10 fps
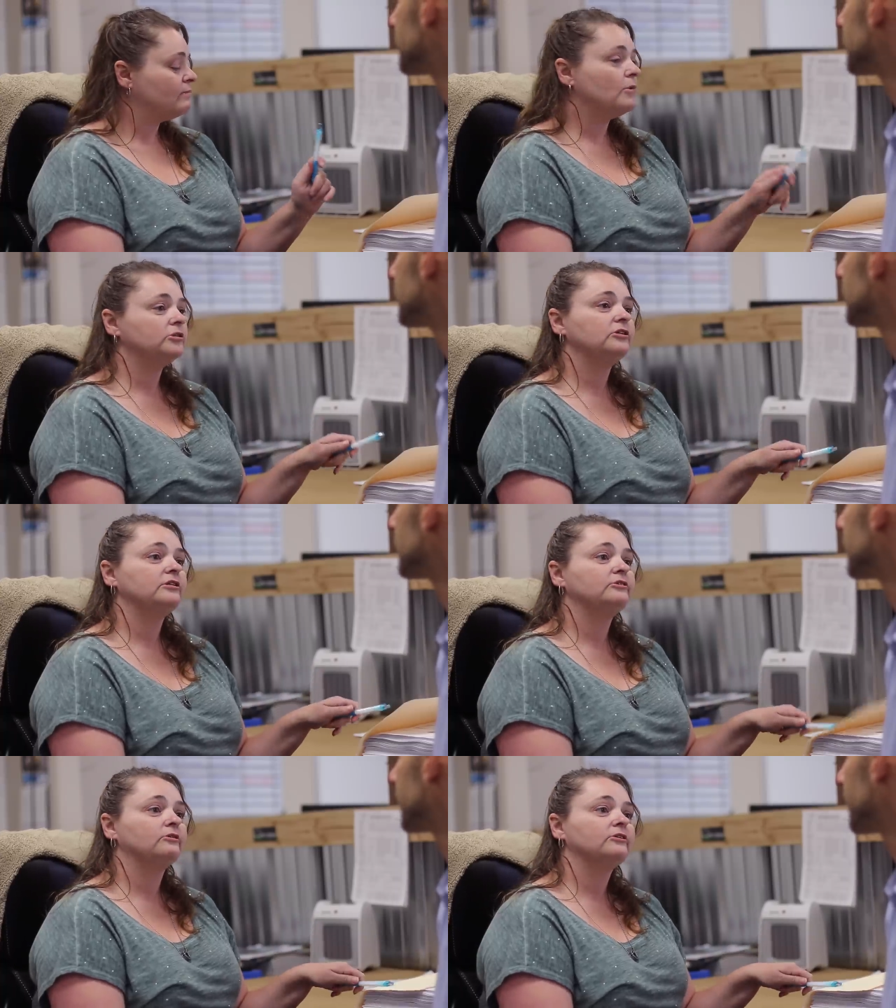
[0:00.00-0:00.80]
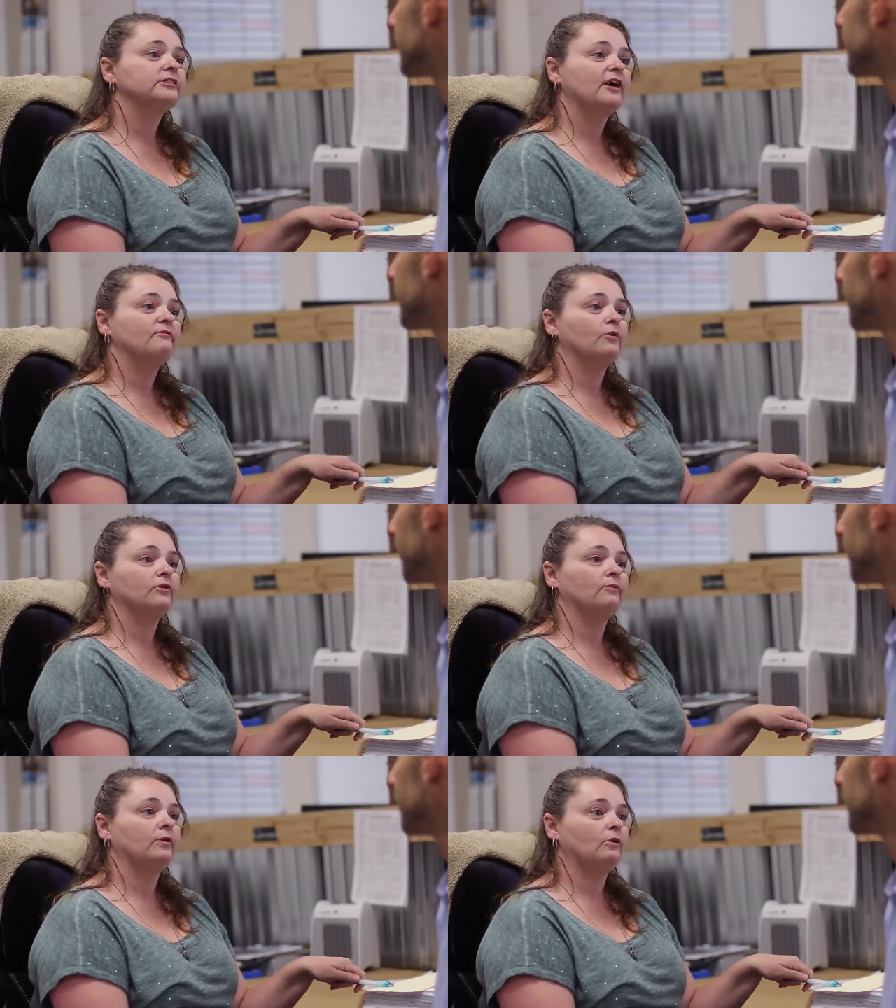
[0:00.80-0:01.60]
Most of these orders have
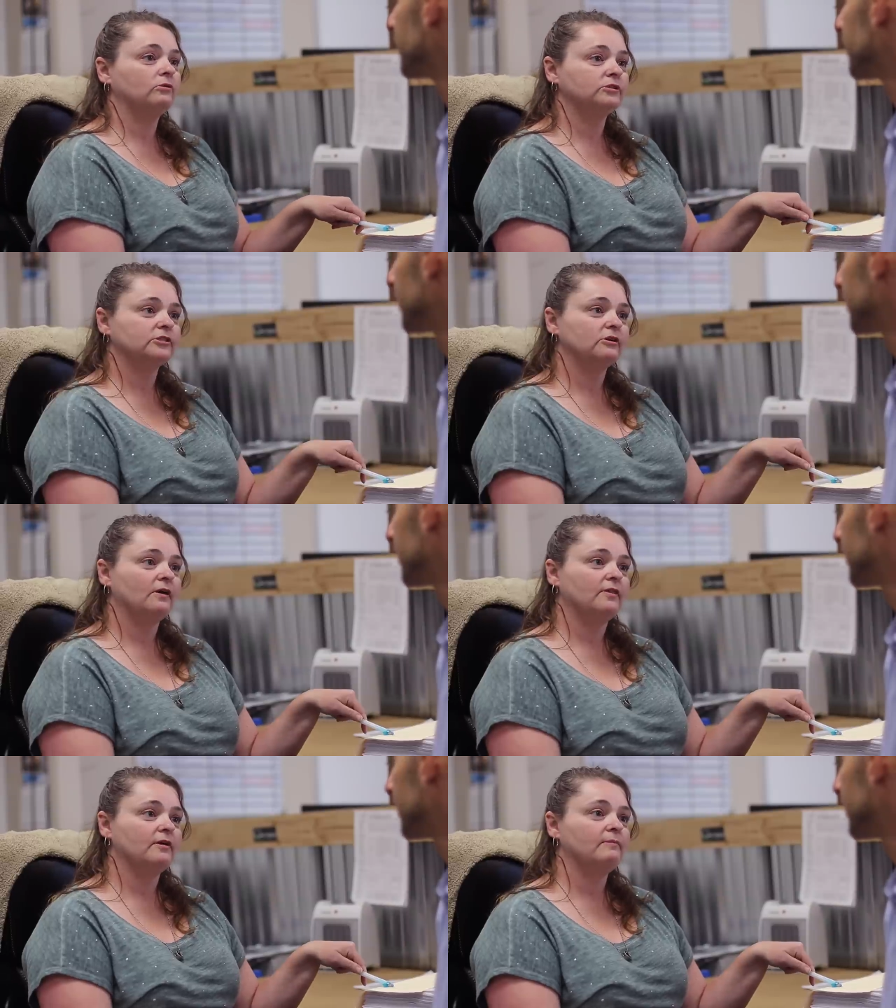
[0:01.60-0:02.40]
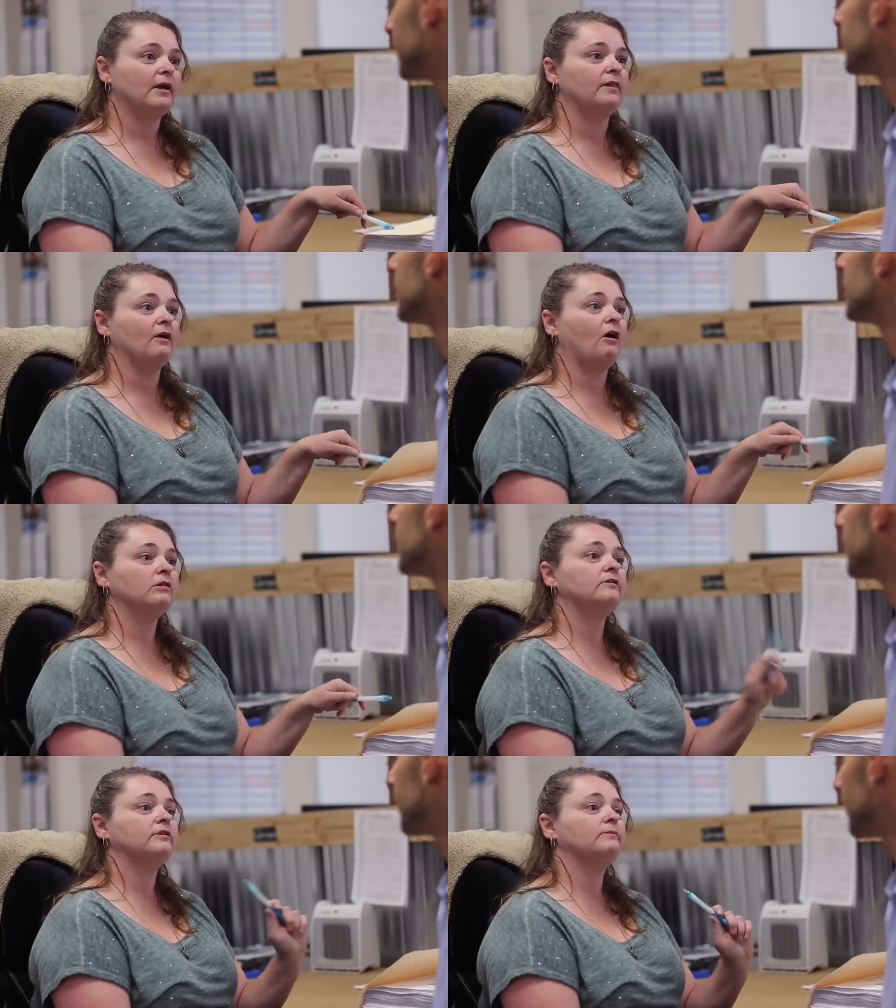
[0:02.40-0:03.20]
more than one holster on them, and
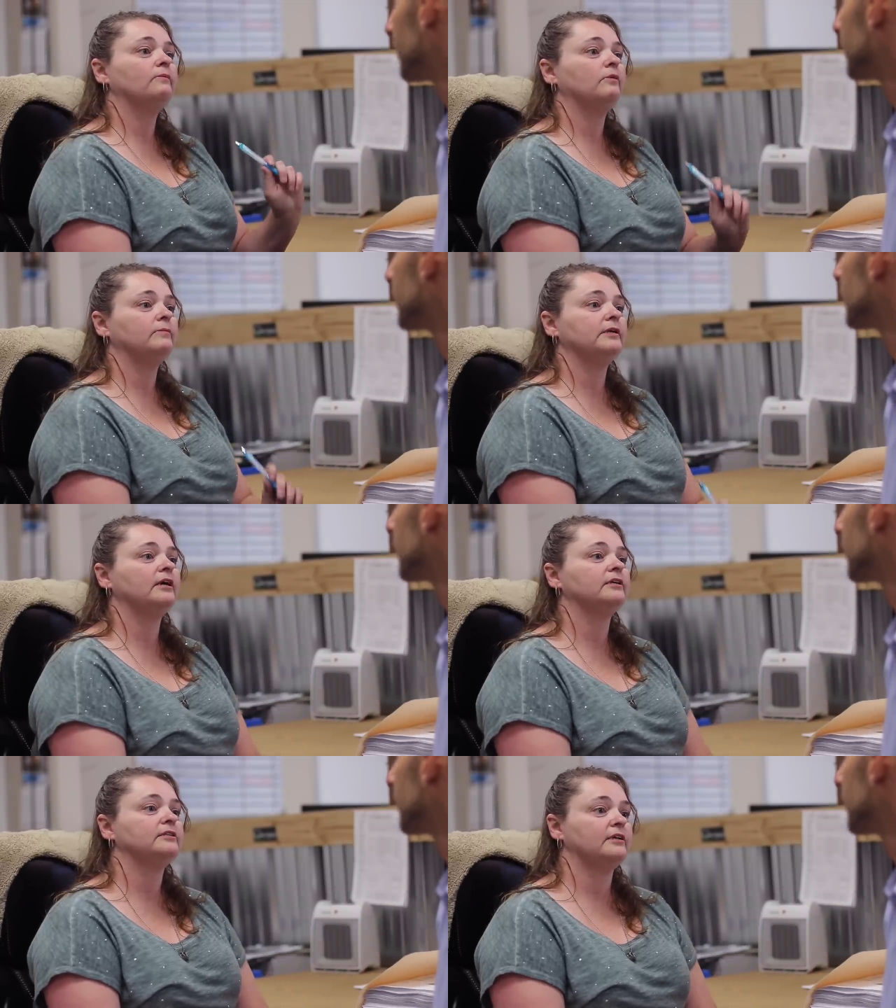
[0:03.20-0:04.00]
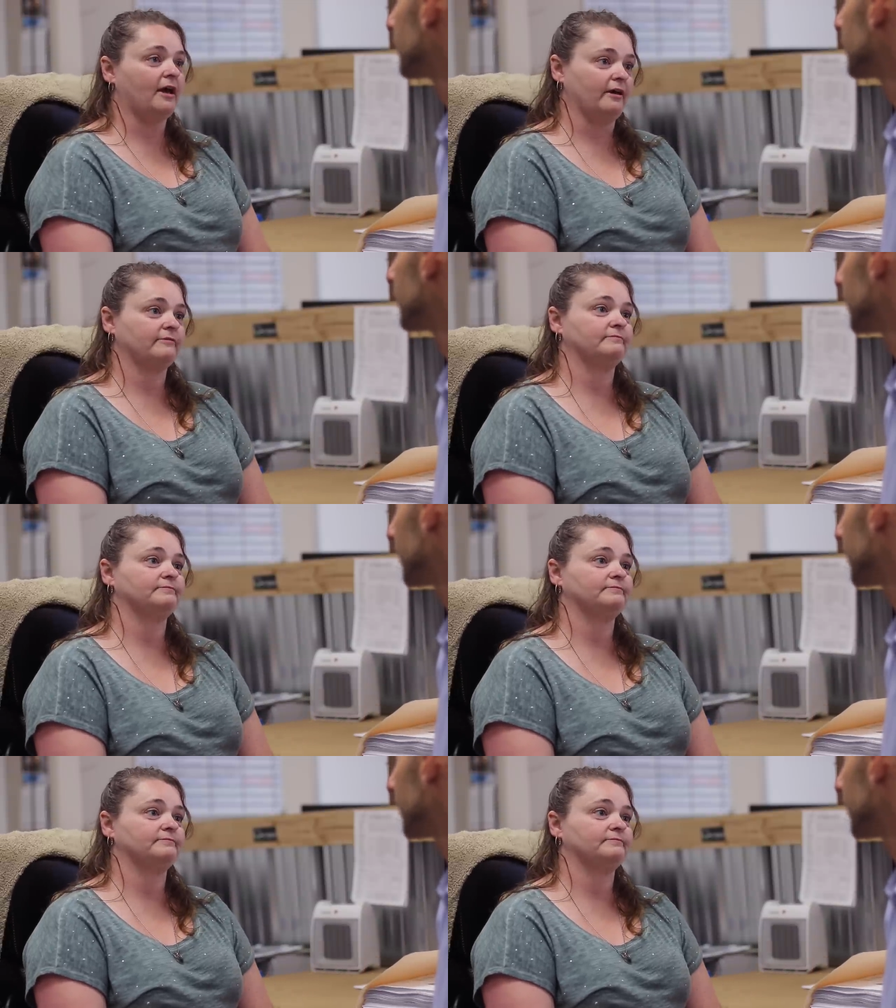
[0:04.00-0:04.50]
all of them will be done today.